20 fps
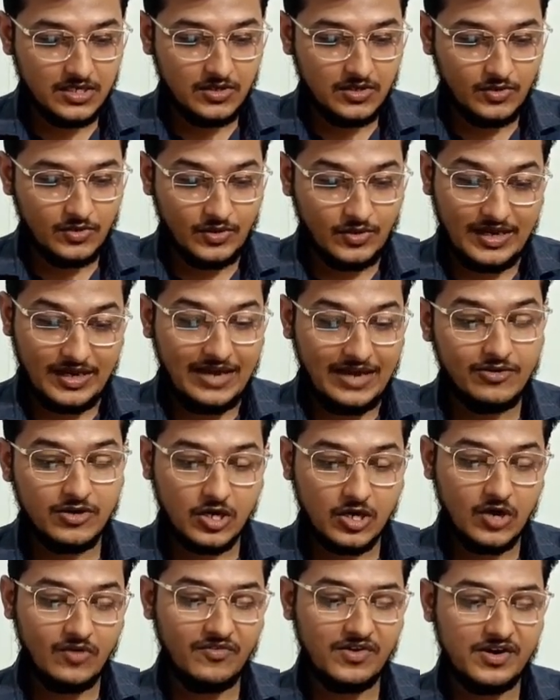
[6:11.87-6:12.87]
Okay, I will
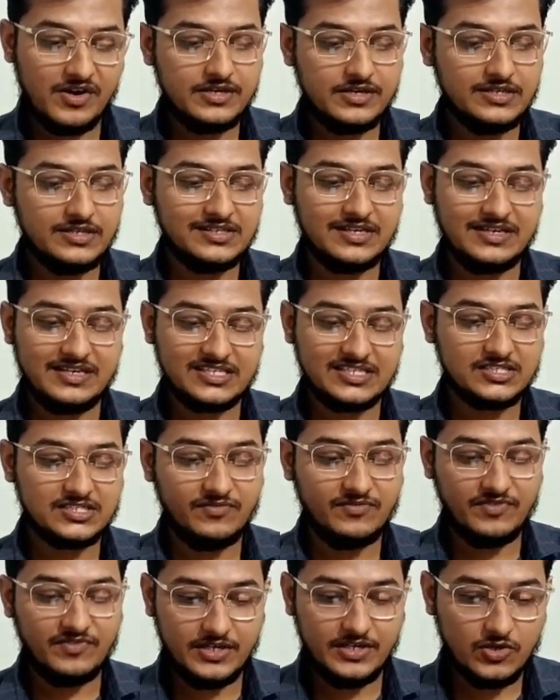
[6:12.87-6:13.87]
cover it in the next
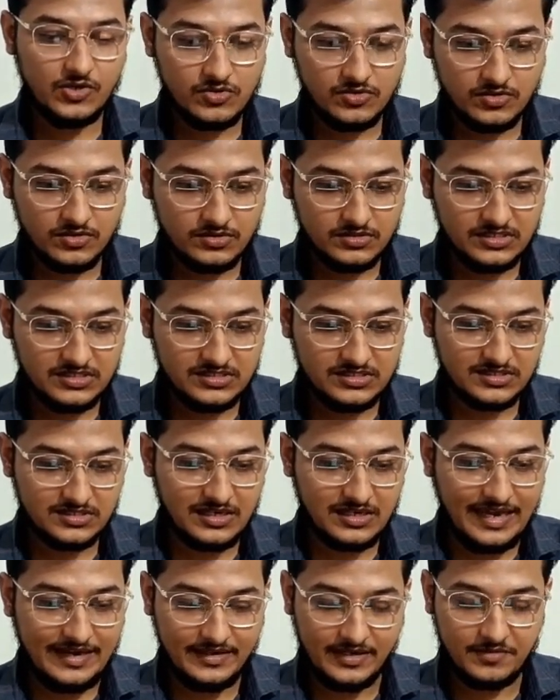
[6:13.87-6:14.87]
video, this
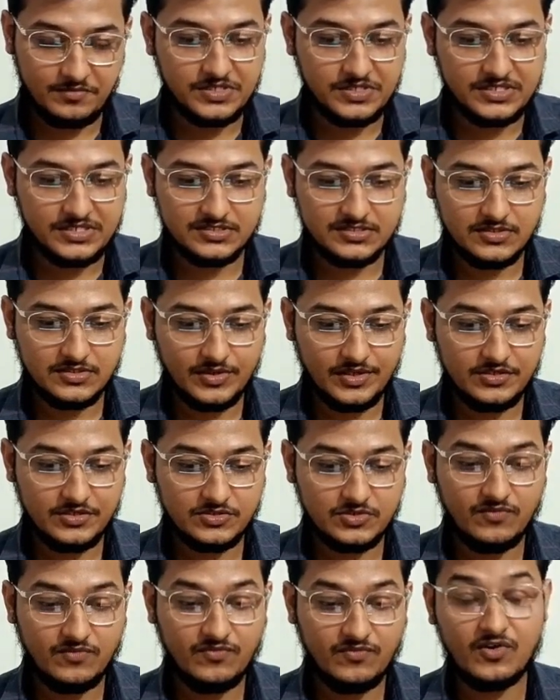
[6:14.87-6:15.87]
Cline updates. Okay,
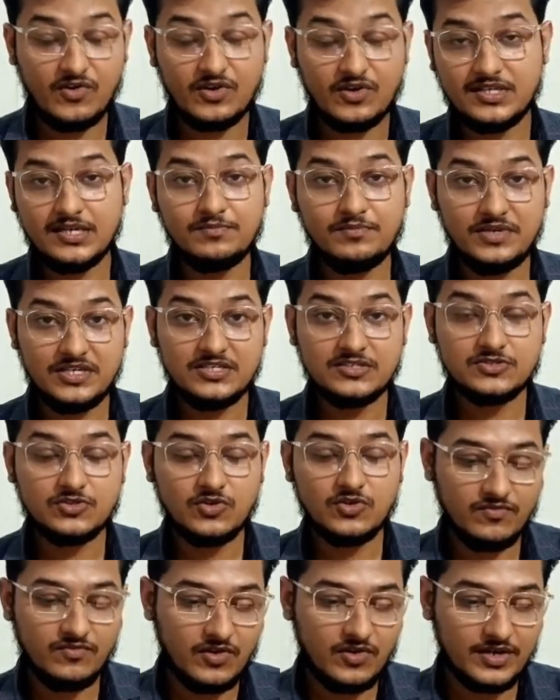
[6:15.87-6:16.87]
so for that, please
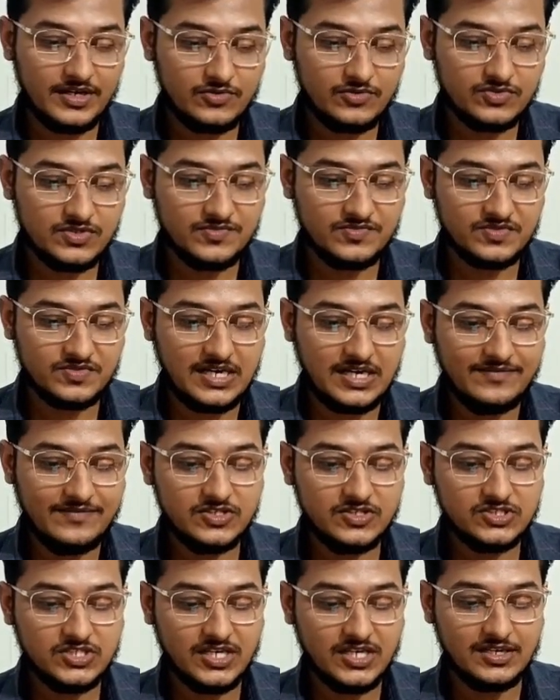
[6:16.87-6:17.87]
don't forget to subscribe
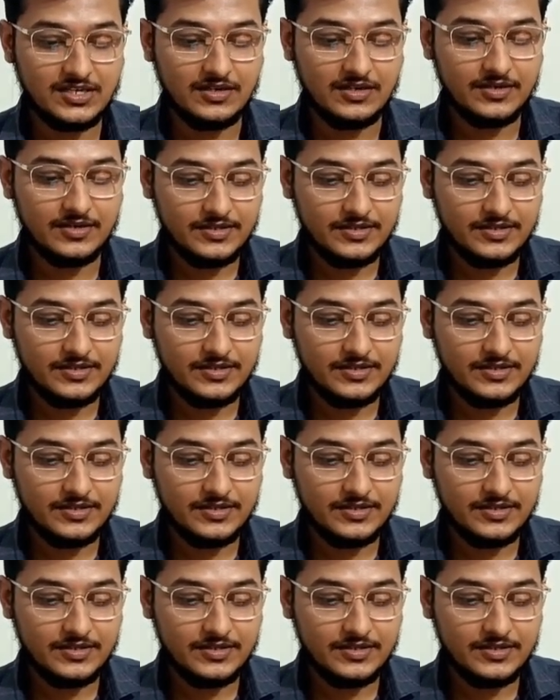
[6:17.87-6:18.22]
this channel.